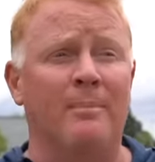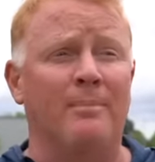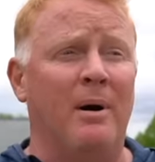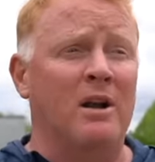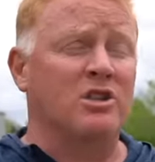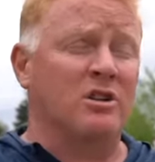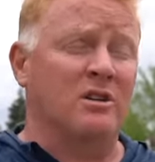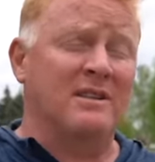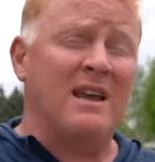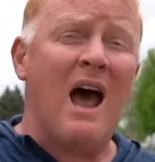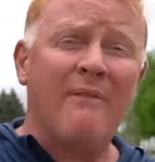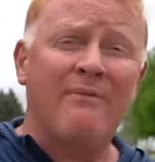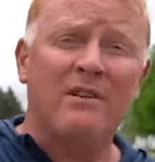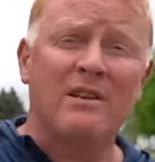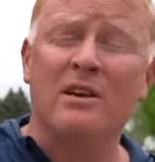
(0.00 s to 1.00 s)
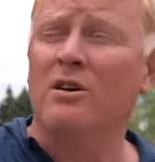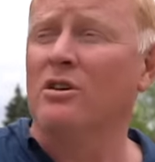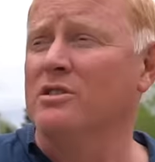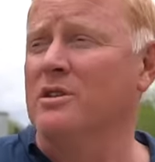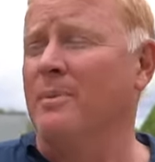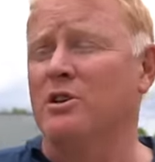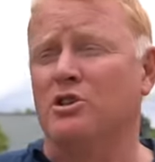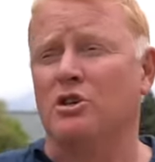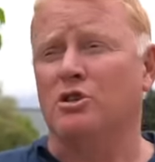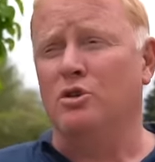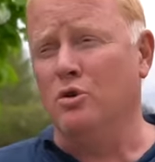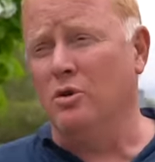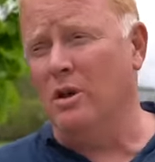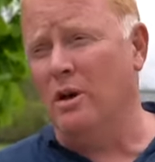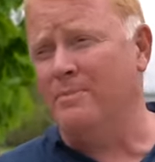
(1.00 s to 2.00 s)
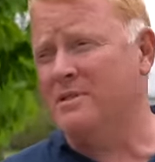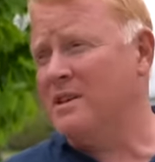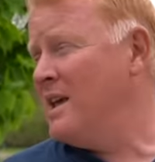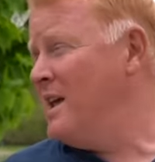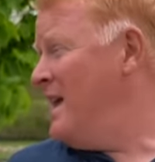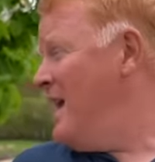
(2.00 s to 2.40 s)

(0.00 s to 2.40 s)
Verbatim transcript: a bunch of daffodils, a bunch of tulips,